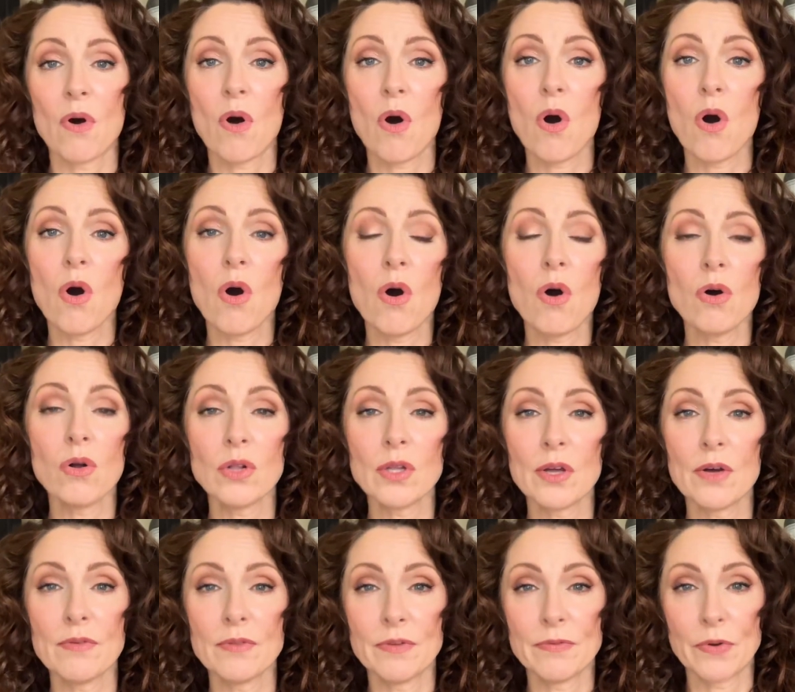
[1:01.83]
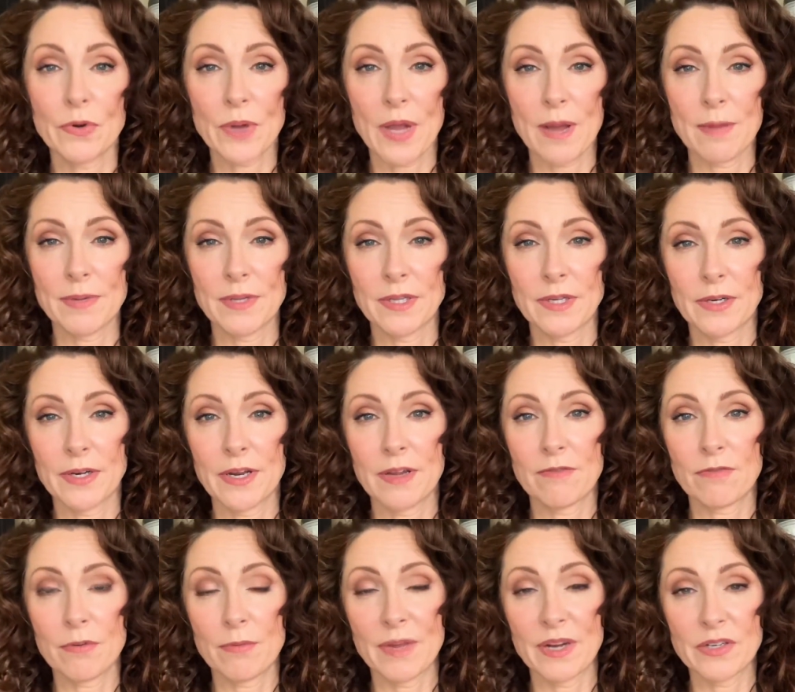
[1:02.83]
all of the vocabulary
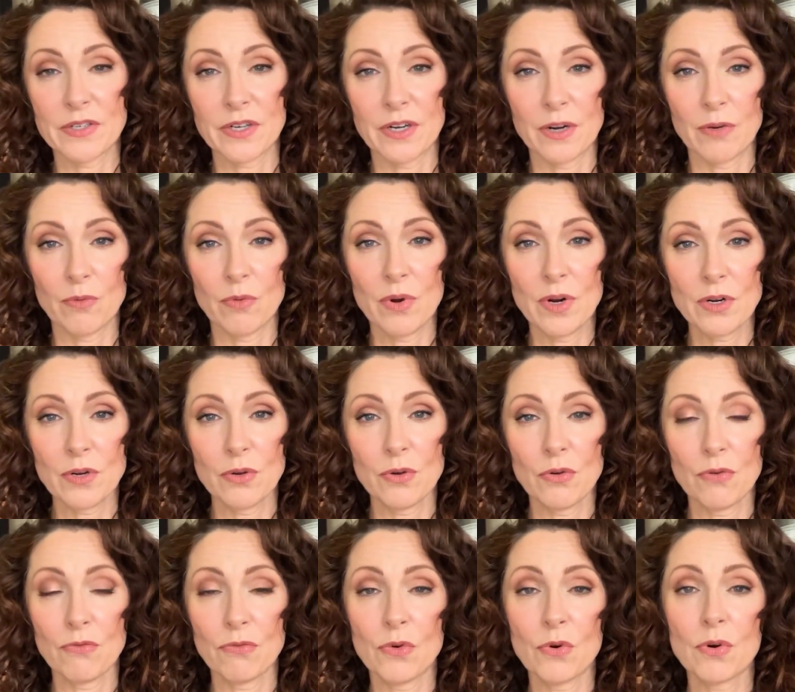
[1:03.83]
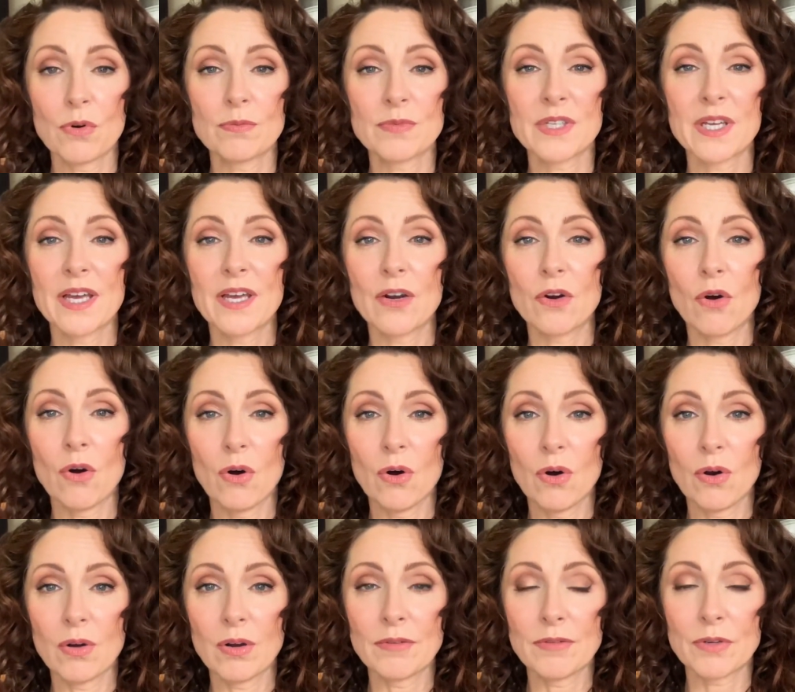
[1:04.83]
information in one Google Forms and
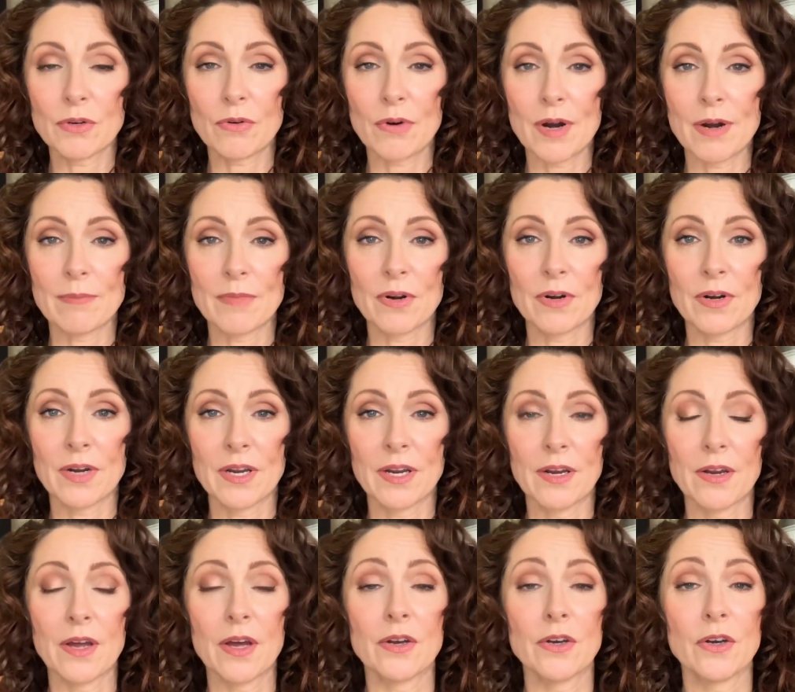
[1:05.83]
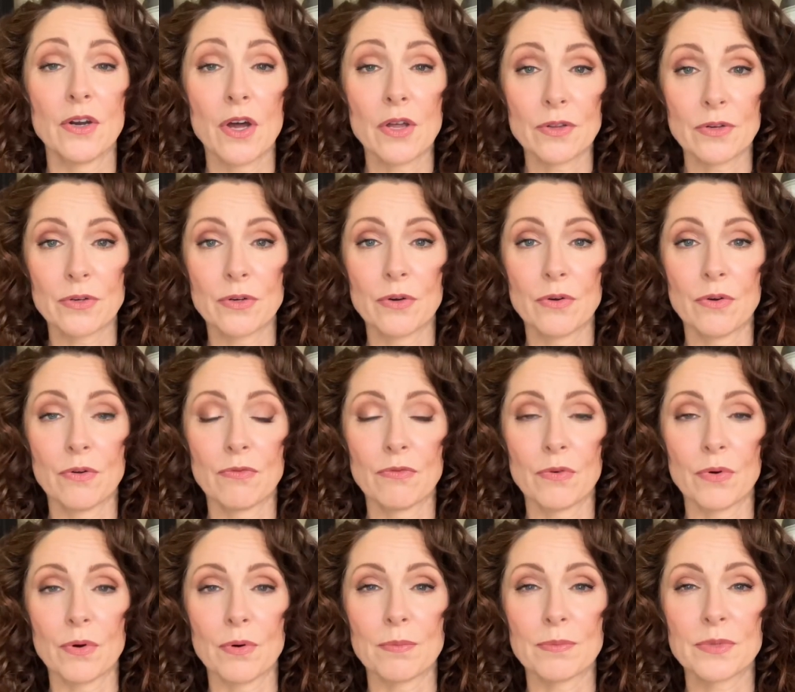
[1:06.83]
all of the grammar in another Google
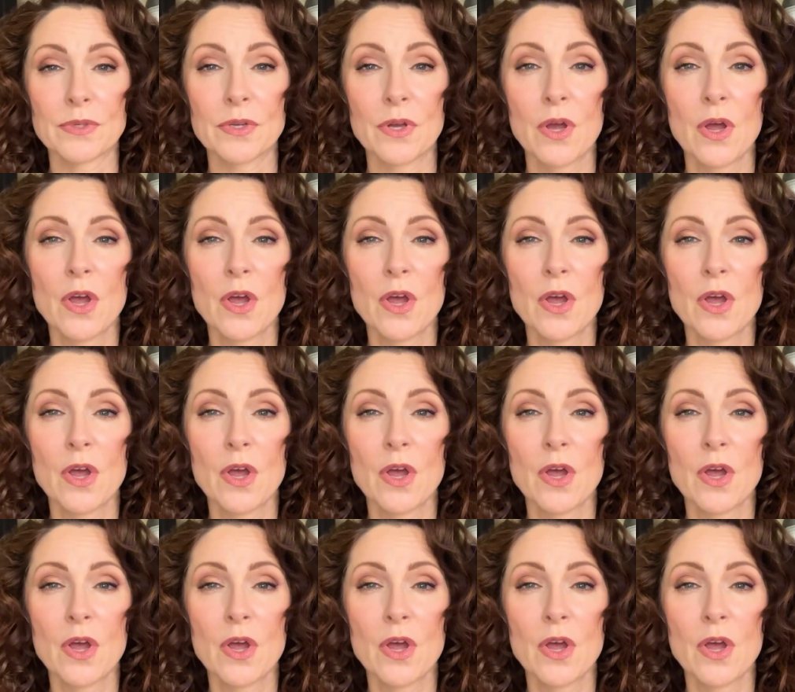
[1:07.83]
Forms.